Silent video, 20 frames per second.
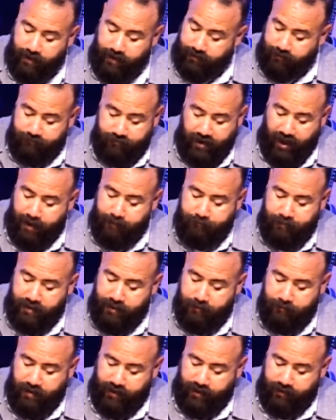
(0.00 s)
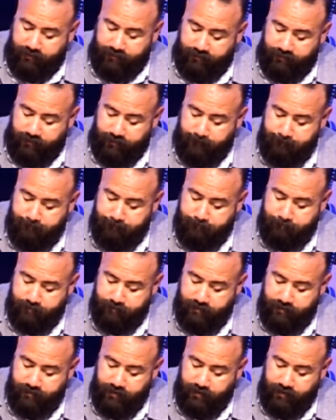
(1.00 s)
and have not been amazed.
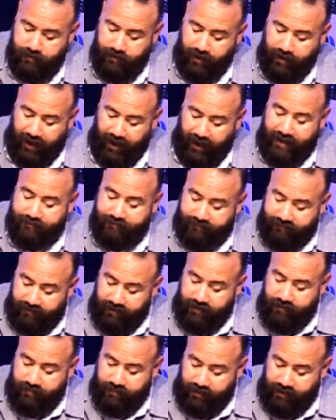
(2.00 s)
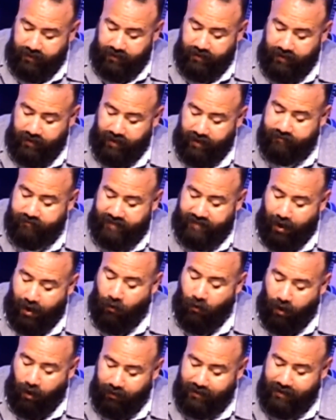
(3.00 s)
I have seen thee as thou
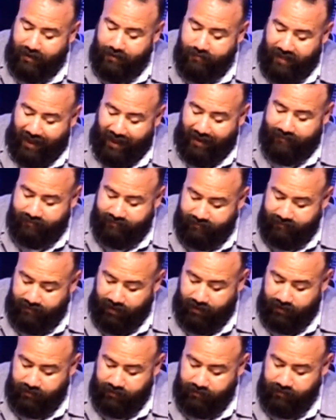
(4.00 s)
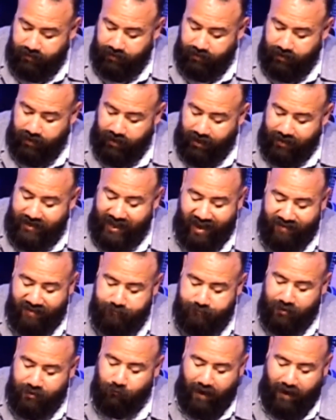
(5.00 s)
art in thy Son and have
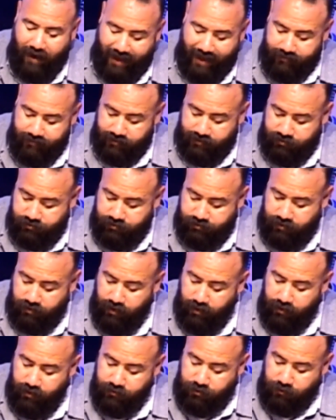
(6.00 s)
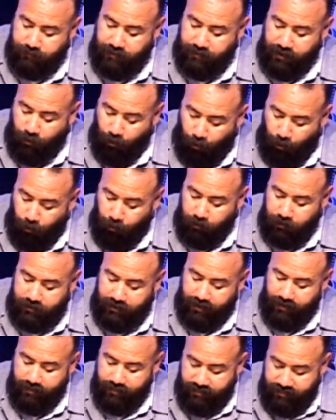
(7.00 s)
been ravished to behold
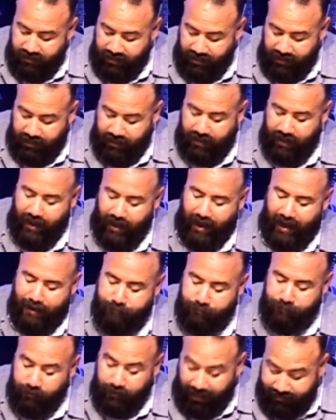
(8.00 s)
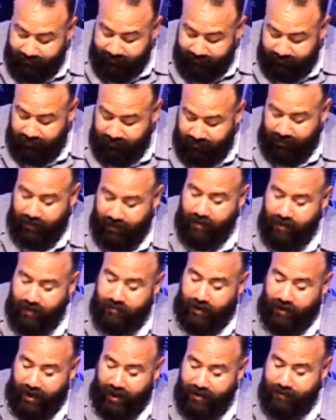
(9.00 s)
thee. I bless thee
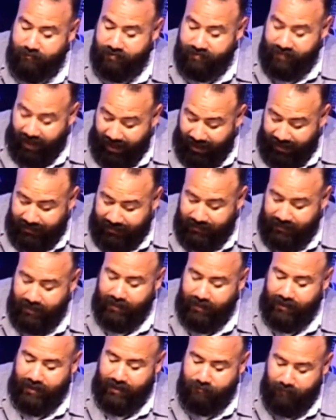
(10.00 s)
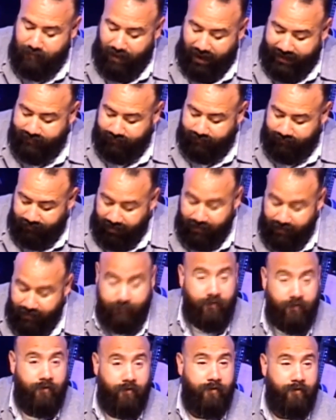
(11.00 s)
that I am thine in my
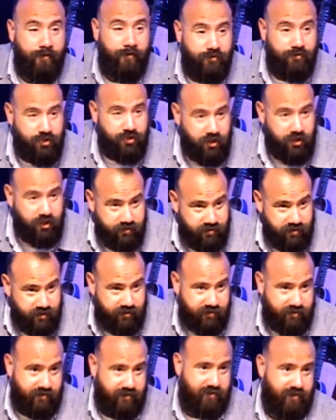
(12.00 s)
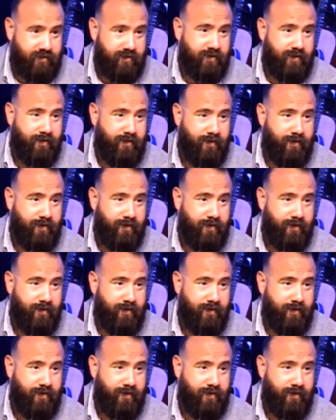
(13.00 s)
Savior Jesus.